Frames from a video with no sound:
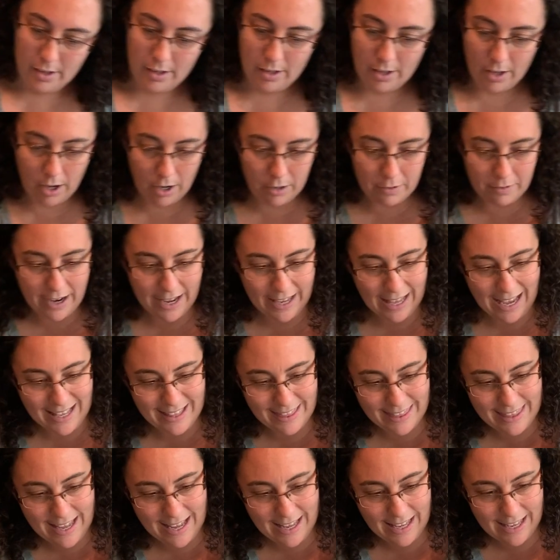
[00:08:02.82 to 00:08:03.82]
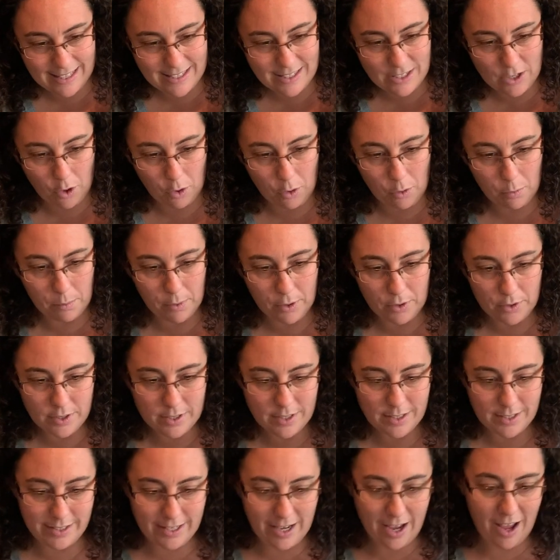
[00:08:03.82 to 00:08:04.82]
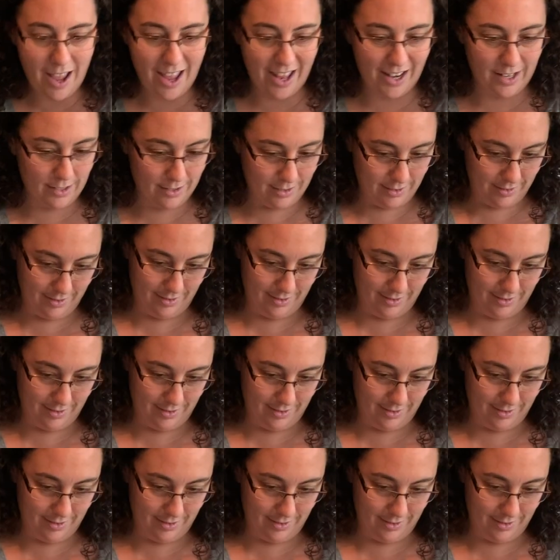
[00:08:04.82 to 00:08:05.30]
All right, I think it's almost done.